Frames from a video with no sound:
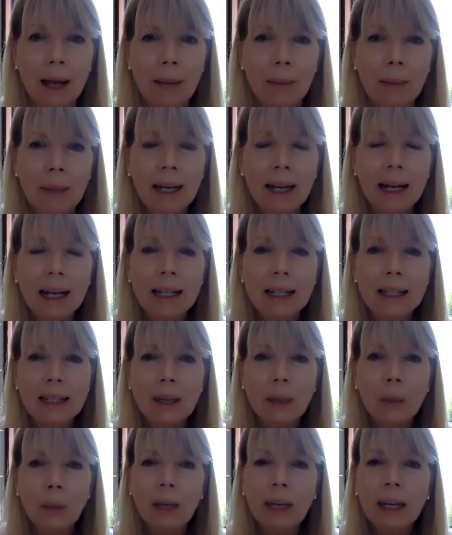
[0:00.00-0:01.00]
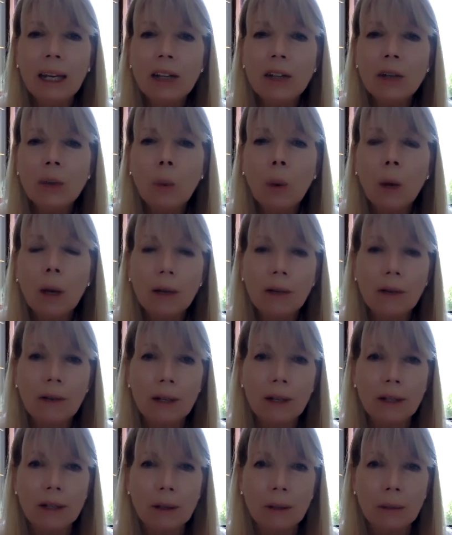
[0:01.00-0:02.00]
because each one of
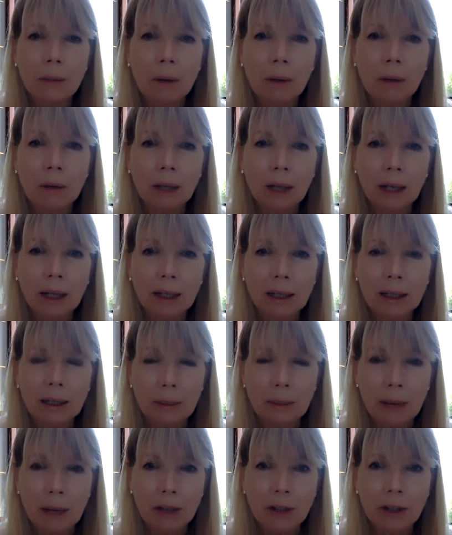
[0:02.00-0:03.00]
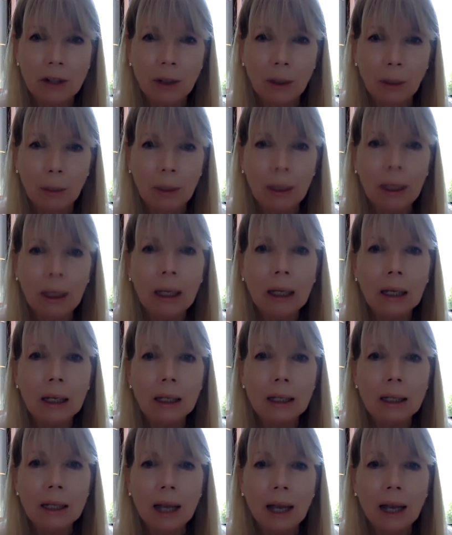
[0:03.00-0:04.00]
us are multi-dimensional beings.